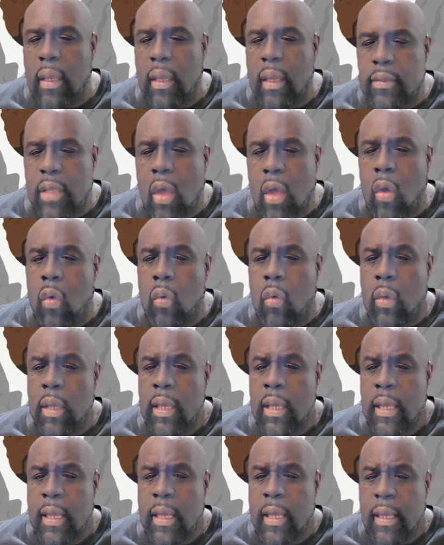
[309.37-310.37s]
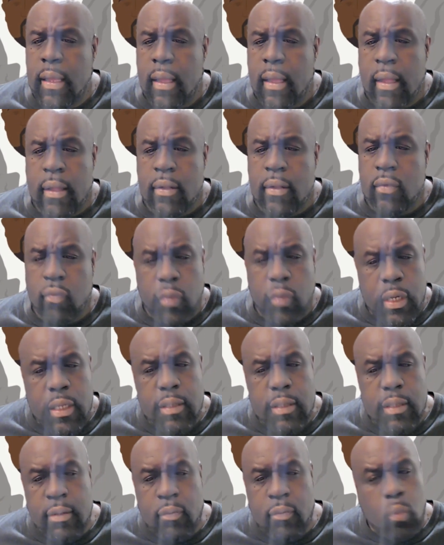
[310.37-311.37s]
So,
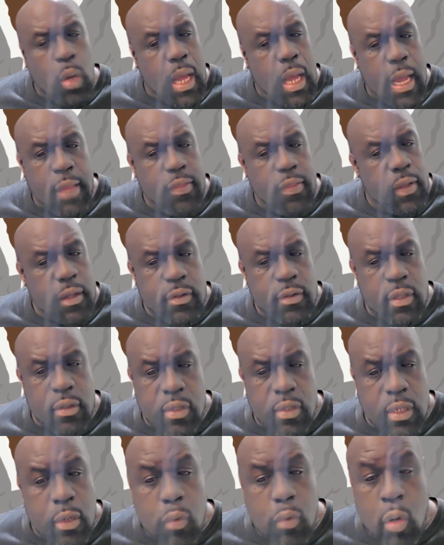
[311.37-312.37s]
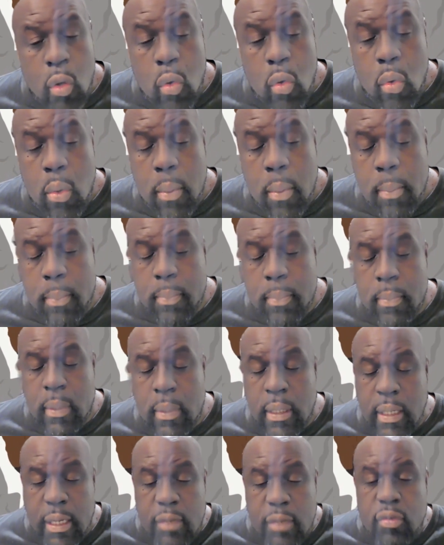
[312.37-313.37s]
reason why there's a zero
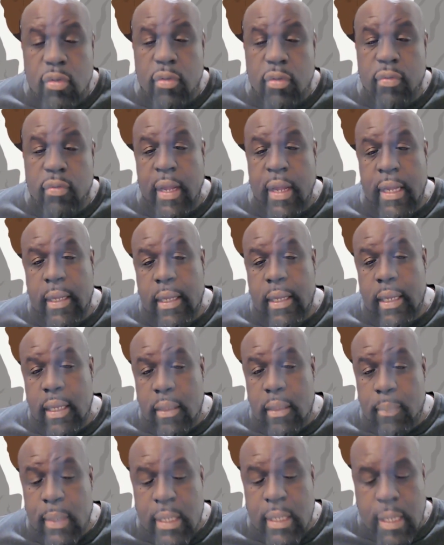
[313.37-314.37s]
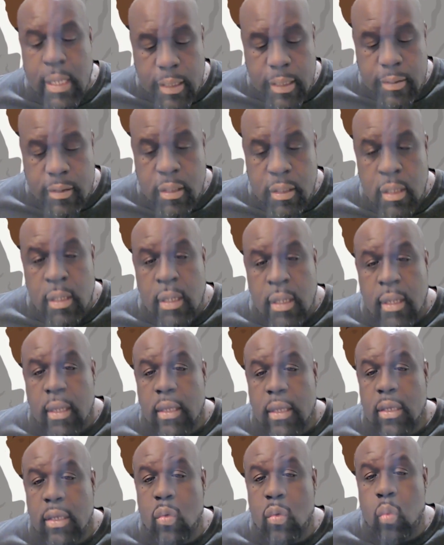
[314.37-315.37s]
interest rate is because
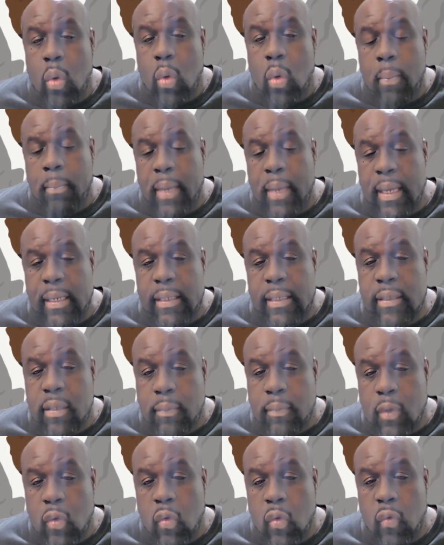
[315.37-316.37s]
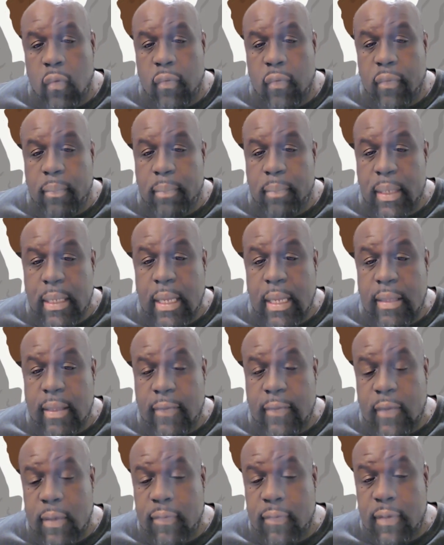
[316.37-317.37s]
you want money to move.
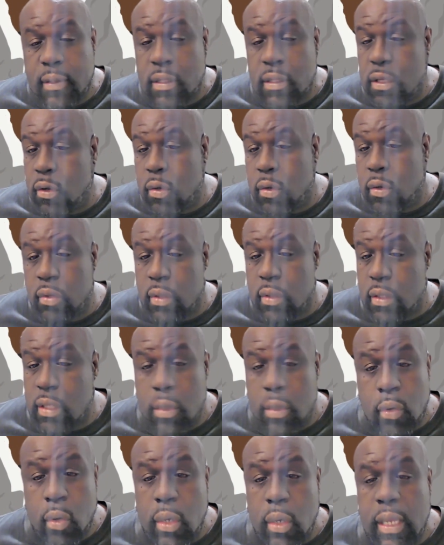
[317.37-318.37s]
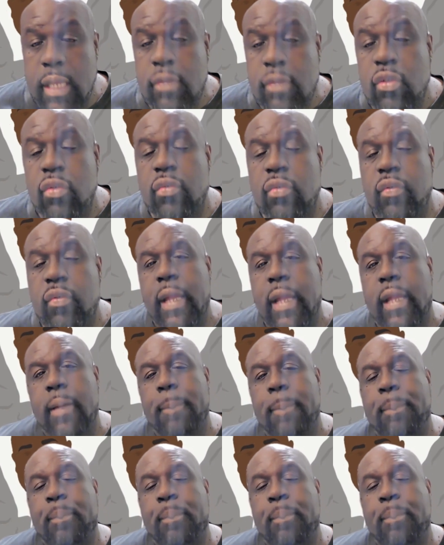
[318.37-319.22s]
Because if it's zero interest rate,